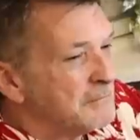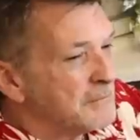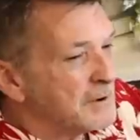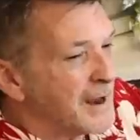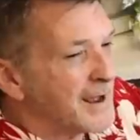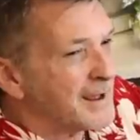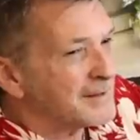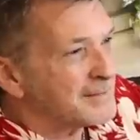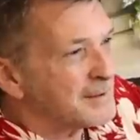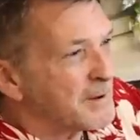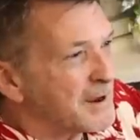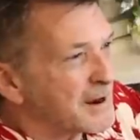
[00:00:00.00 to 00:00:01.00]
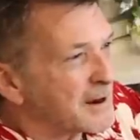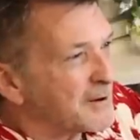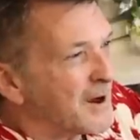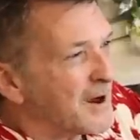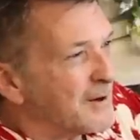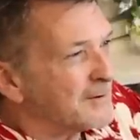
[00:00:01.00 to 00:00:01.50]
not the
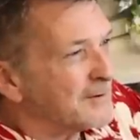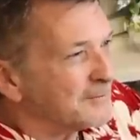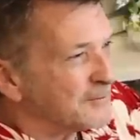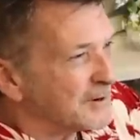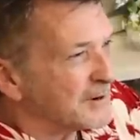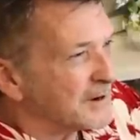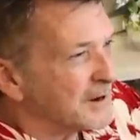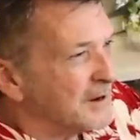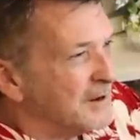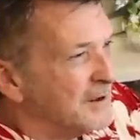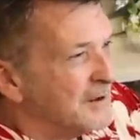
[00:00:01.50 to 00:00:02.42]
background, really.